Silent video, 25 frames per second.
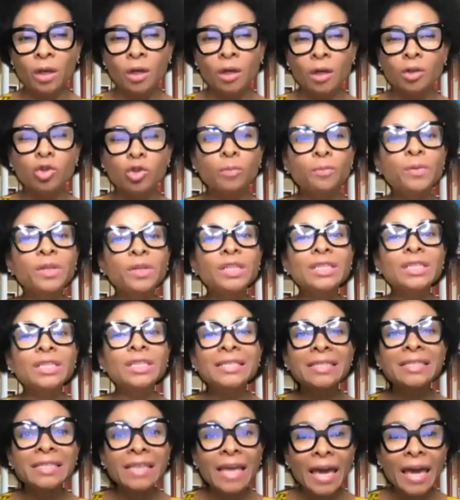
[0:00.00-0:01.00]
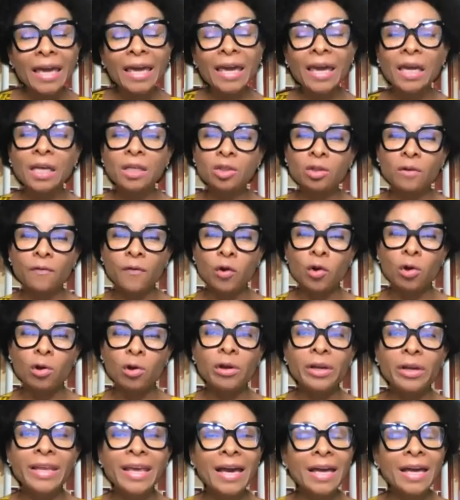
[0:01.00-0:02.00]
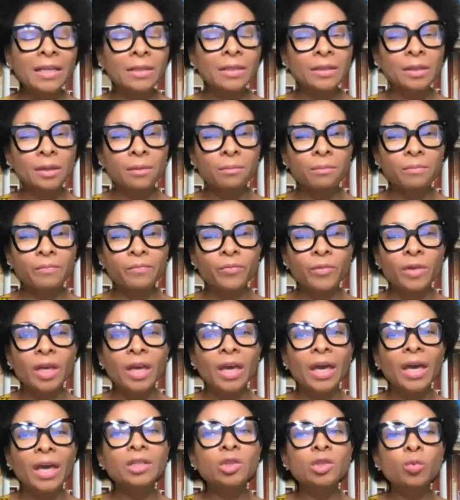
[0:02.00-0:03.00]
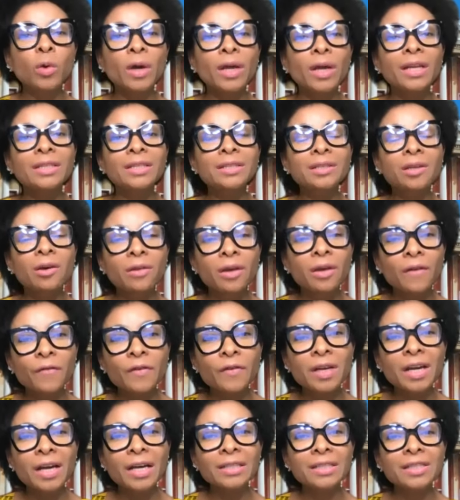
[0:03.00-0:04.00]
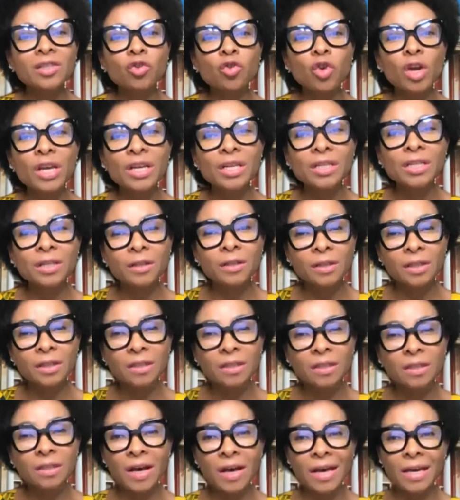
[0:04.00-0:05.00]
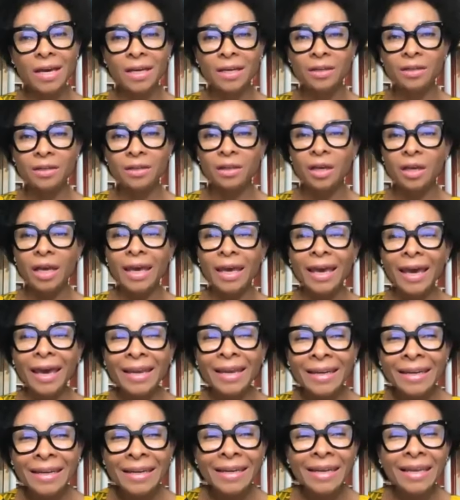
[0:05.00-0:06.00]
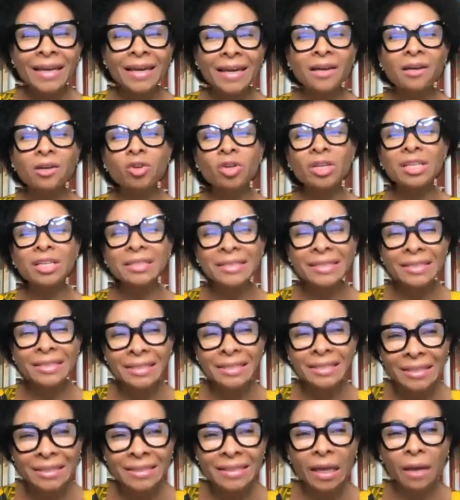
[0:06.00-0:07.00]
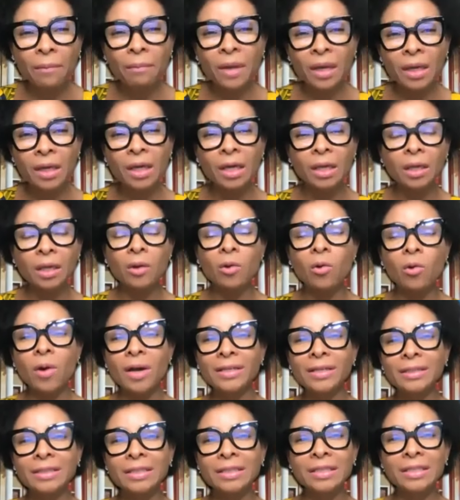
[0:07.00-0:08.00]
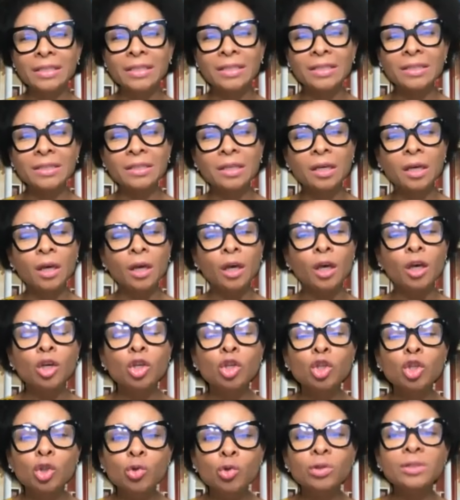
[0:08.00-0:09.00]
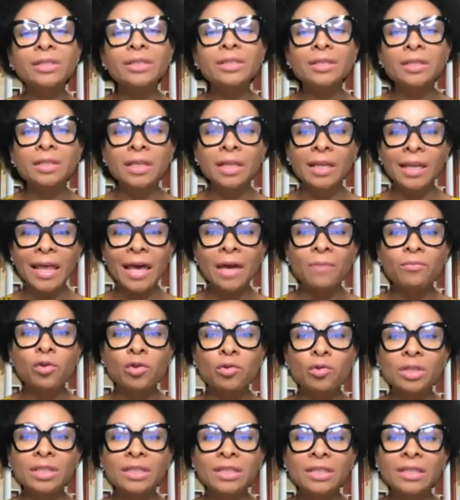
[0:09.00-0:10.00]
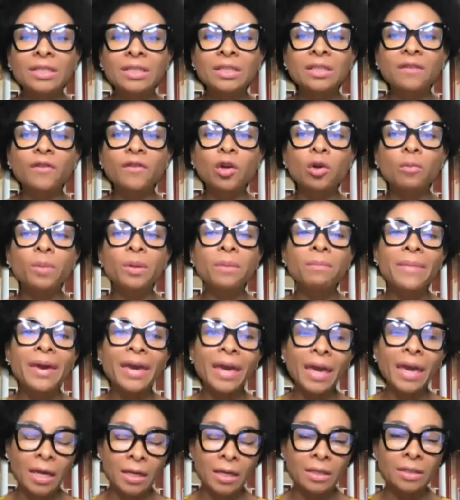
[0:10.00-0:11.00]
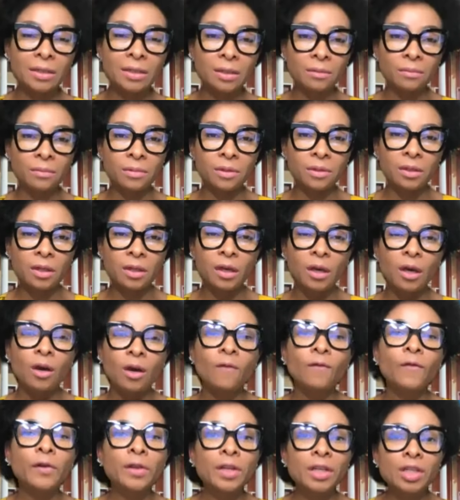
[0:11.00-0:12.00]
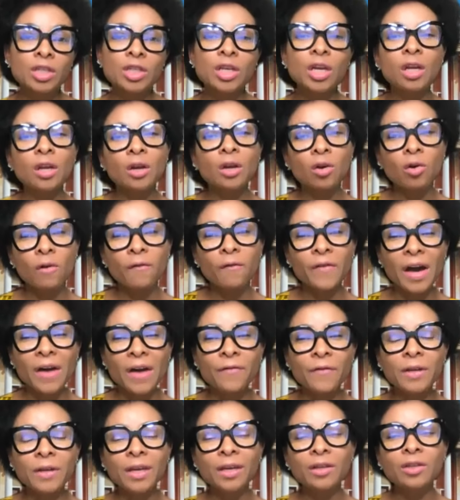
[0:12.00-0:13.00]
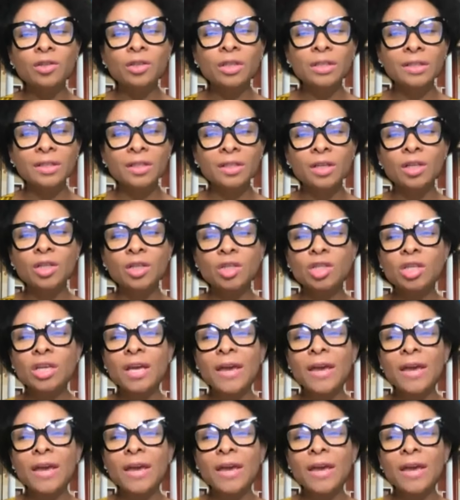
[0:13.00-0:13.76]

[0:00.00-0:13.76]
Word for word: To bridge decades of colonialism, as well as South Africa's racial divide and lingering systemic inequalities, UCT Libraries is developing mechanisms for the sharing of African research